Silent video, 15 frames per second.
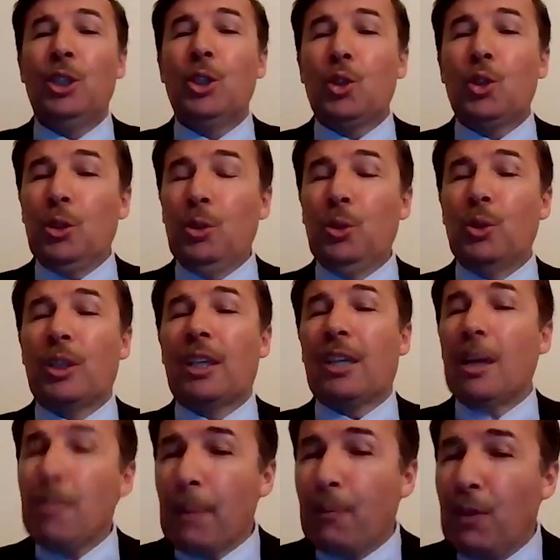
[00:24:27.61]
to
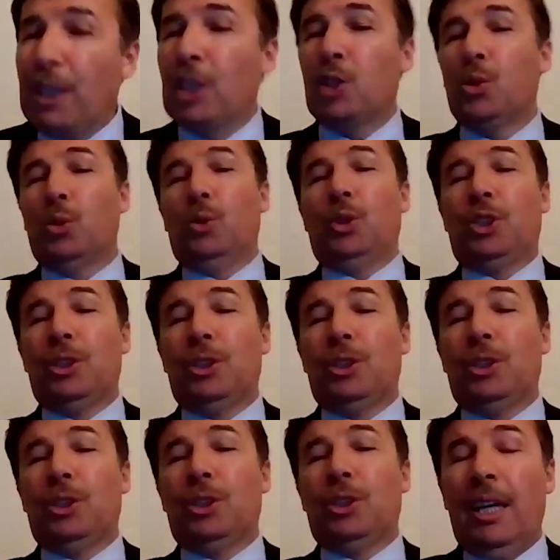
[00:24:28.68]
come up with a solution.